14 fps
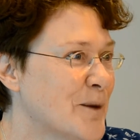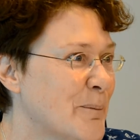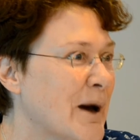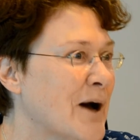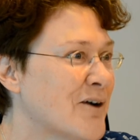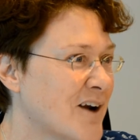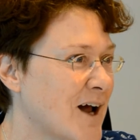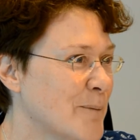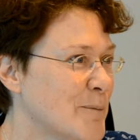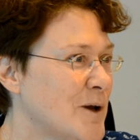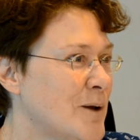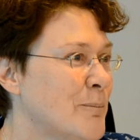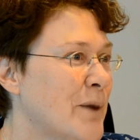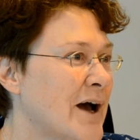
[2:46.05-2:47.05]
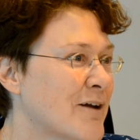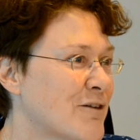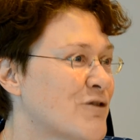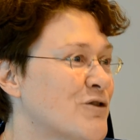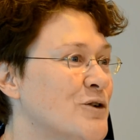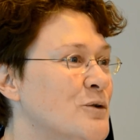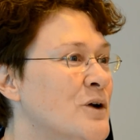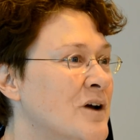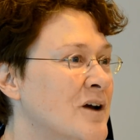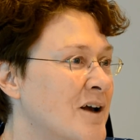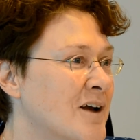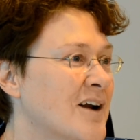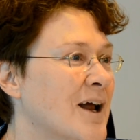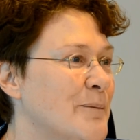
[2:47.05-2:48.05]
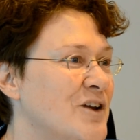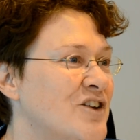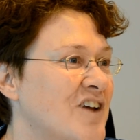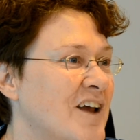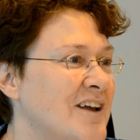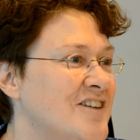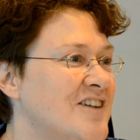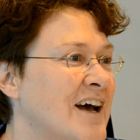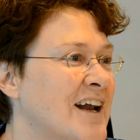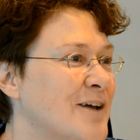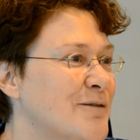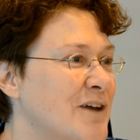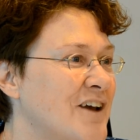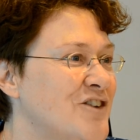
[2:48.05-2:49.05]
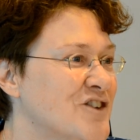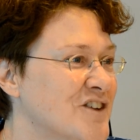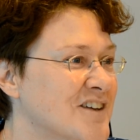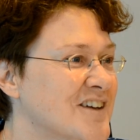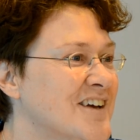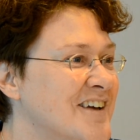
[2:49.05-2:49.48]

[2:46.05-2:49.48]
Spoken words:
about climate impacts through climate change adaptation.